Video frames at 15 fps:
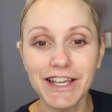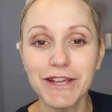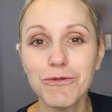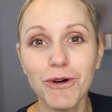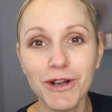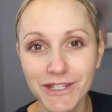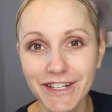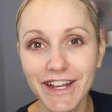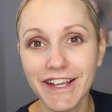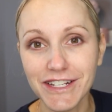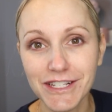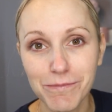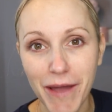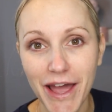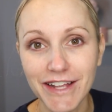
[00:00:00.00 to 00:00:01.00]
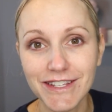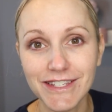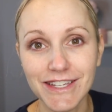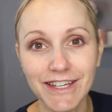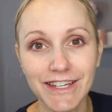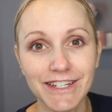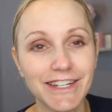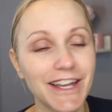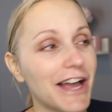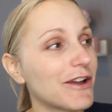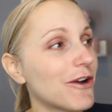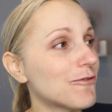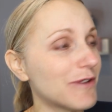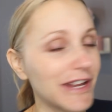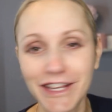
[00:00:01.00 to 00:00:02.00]
It wasn't expected. I
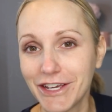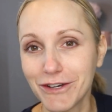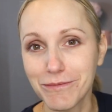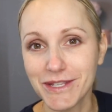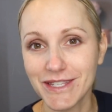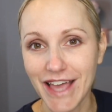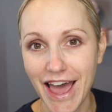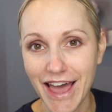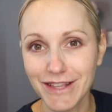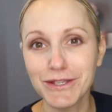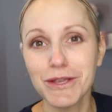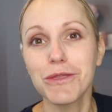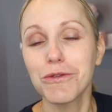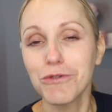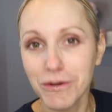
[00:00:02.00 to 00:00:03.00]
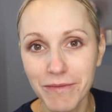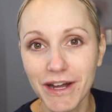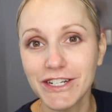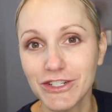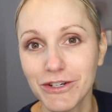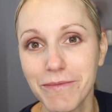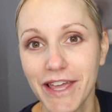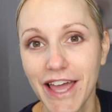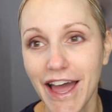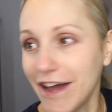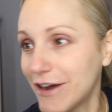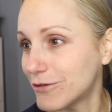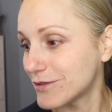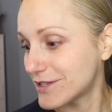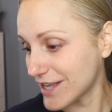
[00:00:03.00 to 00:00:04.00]
got really upset, threw my dummy
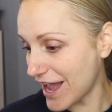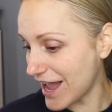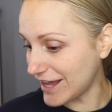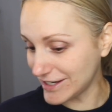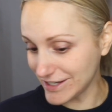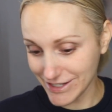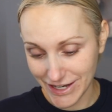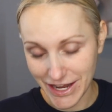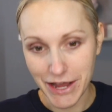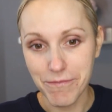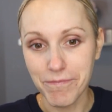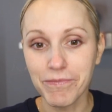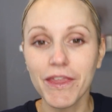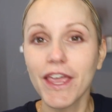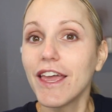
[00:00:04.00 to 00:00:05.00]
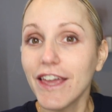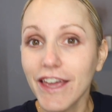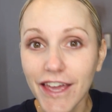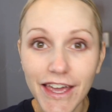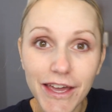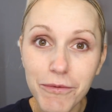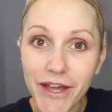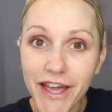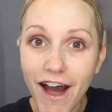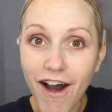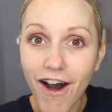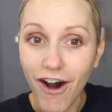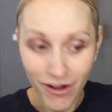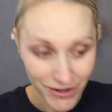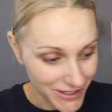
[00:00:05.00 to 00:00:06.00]
out, and um, here we are.